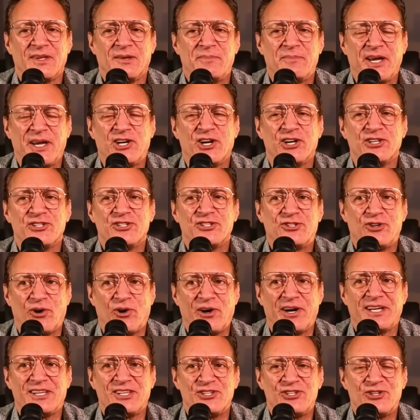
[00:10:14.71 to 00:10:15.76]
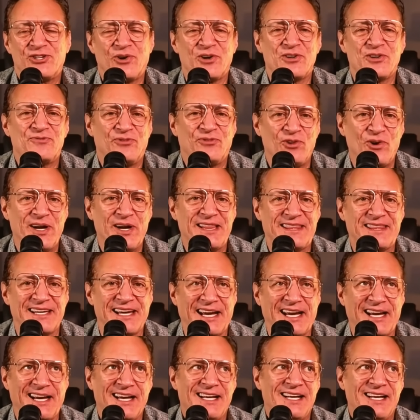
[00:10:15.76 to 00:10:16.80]
Because during the George Floyd
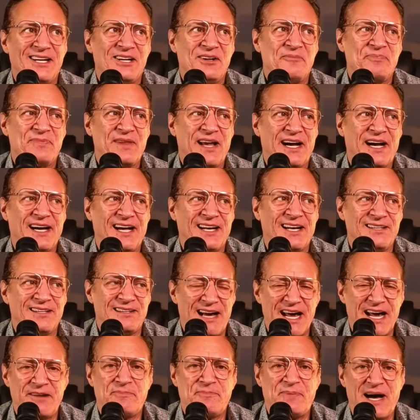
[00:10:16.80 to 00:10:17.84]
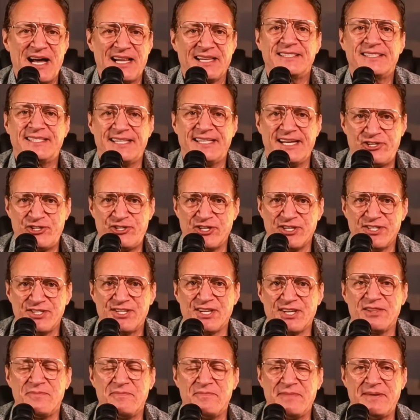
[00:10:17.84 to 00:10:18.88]
thing, a lot of politicians
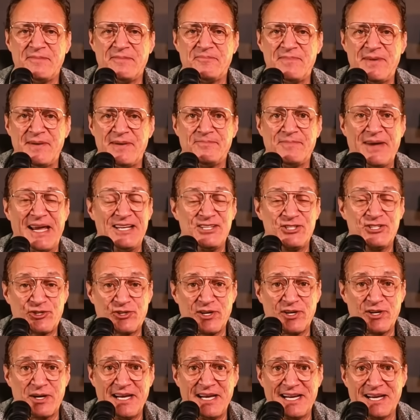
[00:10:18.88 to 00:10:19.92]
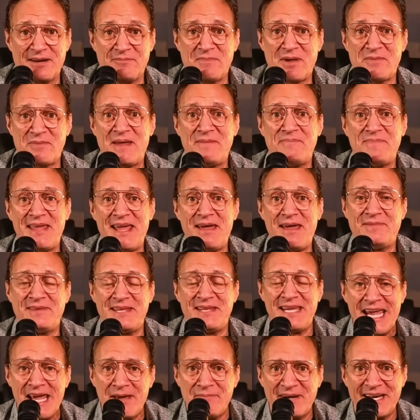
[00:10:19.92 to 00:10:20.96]
and the mainstream media,
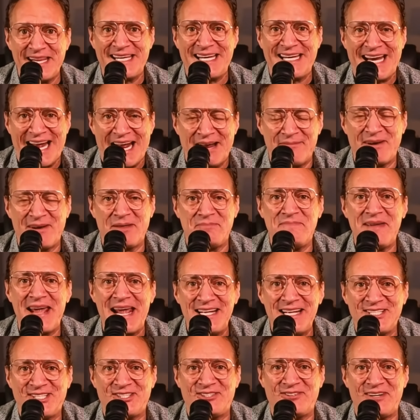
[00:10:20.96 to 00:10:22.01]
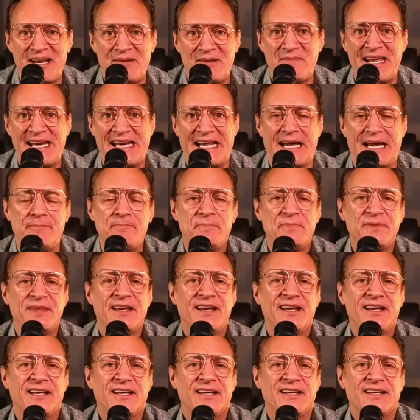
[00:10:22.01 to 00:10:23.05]
the mainstream media
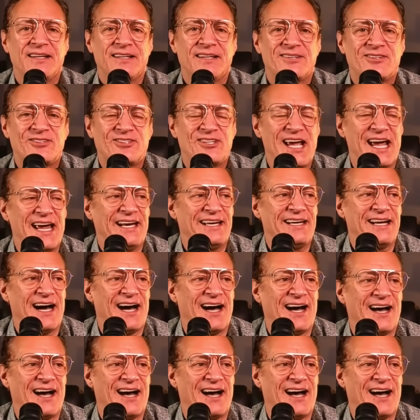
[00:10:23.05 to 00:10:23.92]
said